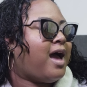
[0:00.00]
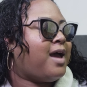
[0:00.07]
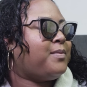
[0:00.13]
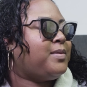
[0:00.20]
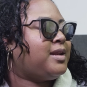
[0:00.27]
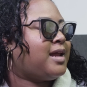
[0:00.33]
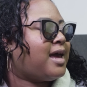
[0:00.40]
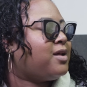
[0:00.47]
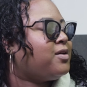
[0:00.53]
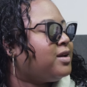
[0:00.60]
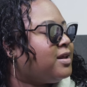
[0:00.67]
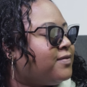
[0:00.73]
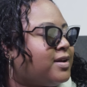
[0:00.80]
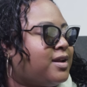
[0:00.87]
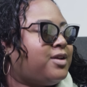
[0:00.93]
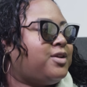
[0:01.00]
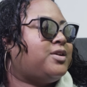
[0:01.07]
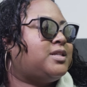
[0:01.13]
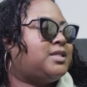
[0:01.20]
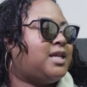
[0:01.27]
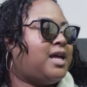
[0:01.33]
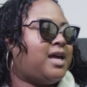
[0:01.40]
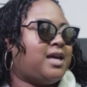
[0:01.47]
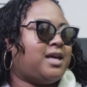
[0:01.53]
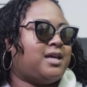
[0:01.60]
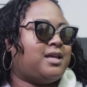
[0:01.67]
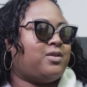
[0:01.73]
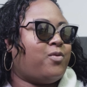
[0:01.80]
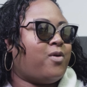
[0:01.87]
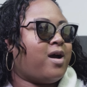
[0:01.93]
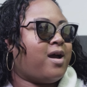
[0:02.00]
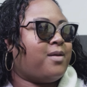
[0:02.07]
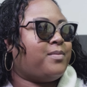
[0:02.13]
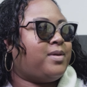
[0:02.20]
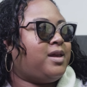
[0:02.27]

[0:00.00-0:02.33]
I mean, I don't even understand why I'm